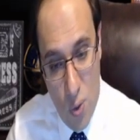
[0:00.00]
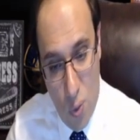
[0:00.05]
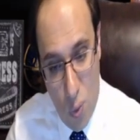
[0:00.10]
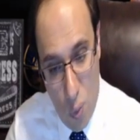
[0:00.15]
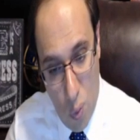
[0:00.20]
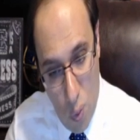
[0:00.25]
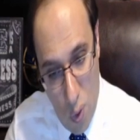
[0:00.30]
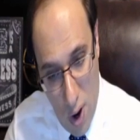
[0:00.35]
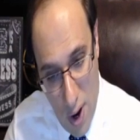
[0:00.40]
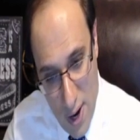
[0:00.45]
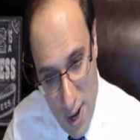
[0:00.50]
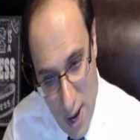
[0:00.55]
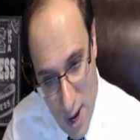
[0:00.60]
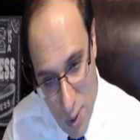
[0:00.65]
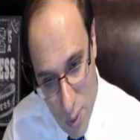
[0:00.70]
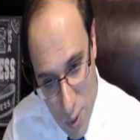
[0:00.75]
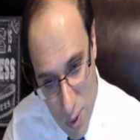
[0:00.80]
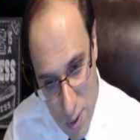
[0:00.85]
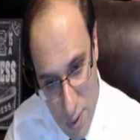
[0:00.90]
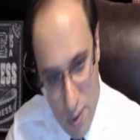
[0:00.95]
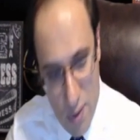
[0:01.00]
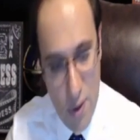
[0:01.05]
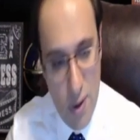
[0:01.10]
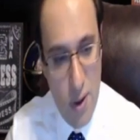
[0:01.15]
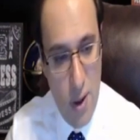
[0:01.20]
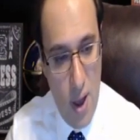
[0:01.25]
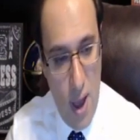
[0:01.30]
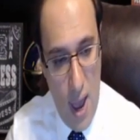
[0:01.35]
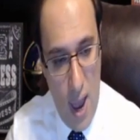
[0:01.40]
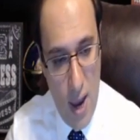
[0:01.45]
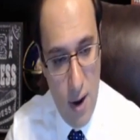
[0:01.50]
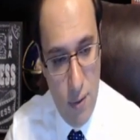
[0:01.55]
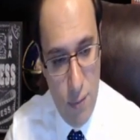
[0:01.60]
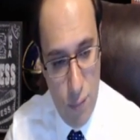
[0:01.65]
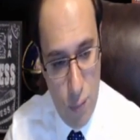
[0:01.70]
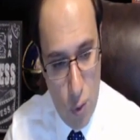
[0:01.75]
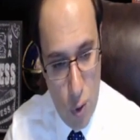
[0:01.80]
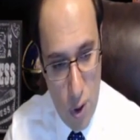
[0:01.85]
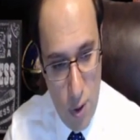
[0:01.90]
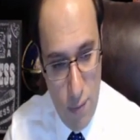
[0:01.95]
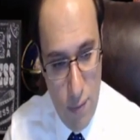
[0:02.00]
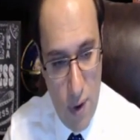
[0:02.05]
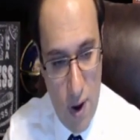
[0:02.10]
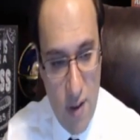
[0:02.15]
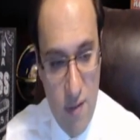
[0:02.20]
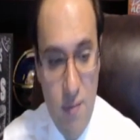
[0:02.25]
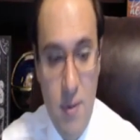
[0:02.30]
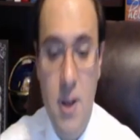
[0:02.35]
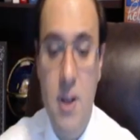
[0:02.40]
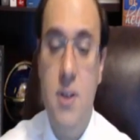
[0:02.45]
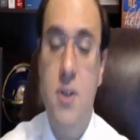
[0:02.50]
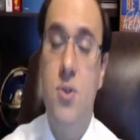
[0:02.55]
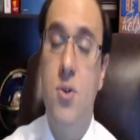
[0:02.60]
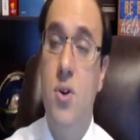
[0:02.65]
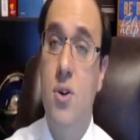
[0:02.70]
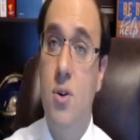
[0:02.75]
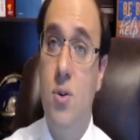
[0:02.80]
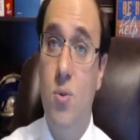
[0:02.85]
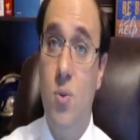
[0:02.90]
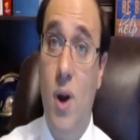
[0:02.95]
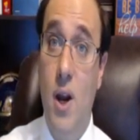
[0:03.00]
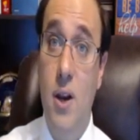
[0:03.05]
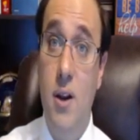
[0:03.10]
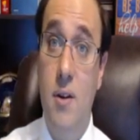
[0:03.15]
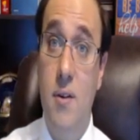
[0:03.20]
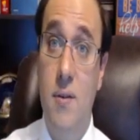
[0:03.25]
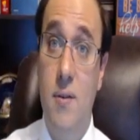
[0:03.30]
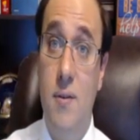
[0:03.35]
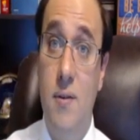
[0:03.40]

1 hour and 45 minutes, right?